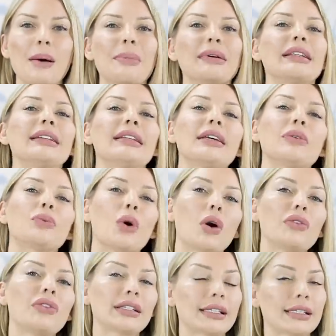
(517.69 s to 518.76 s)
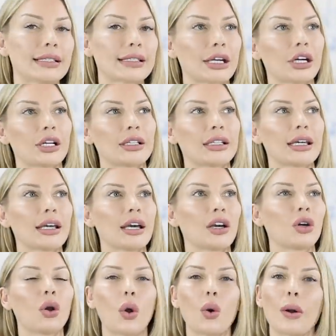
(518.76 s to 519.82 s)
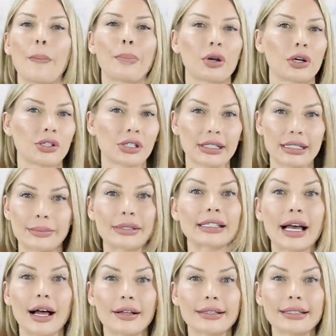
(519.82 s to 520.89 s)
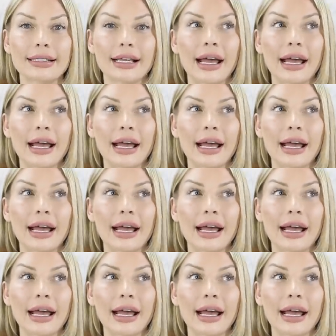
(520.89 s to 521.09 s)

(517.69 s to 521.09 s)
but that they won't necessarily go and purchase themselves.